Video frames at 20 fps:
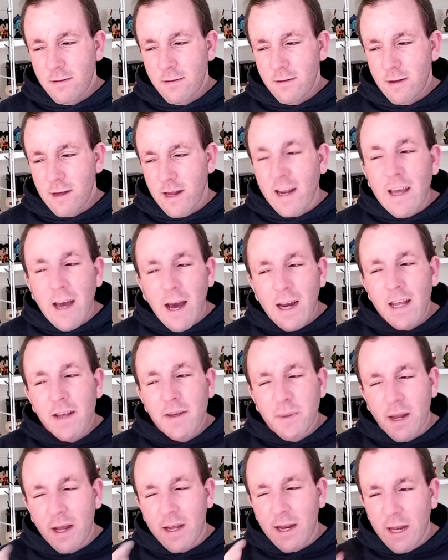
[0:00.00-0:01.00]
And it kind of gives me
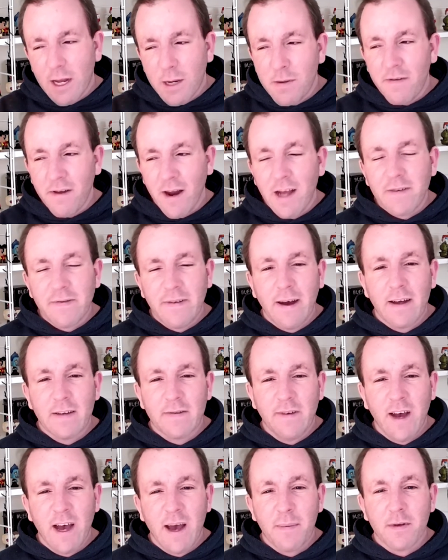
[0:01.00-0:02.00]
like a little bit of an X-Files
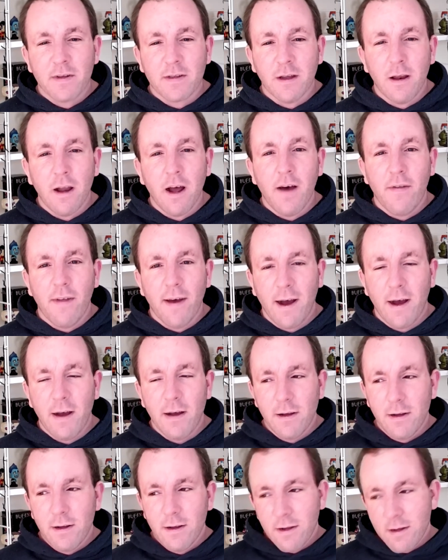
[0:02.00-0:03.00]
vibe, because a lot of that
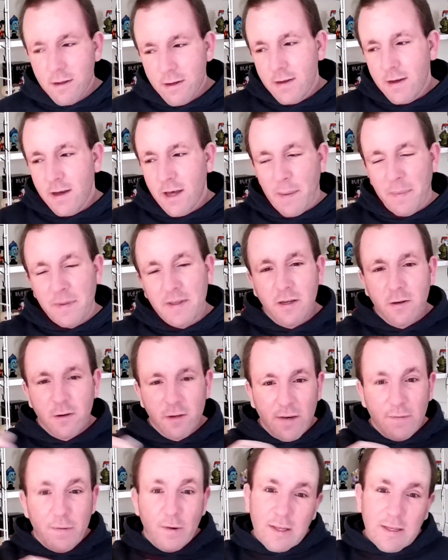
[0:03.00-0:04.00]
happens in all
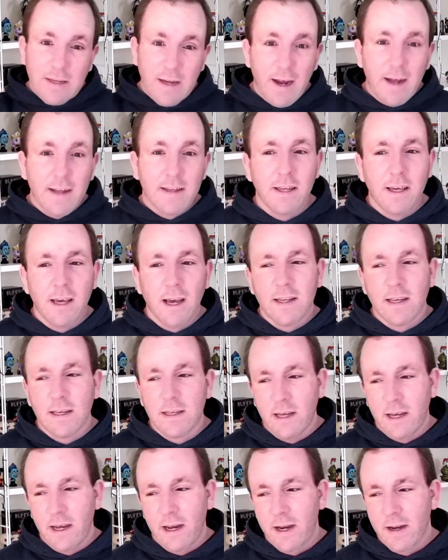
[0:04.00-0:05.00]
different states. And you get to
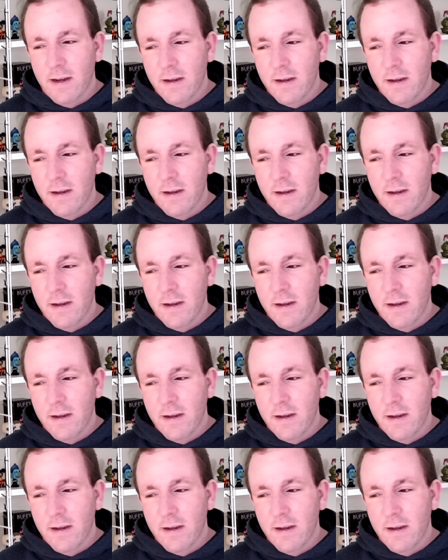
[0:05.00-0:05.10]
see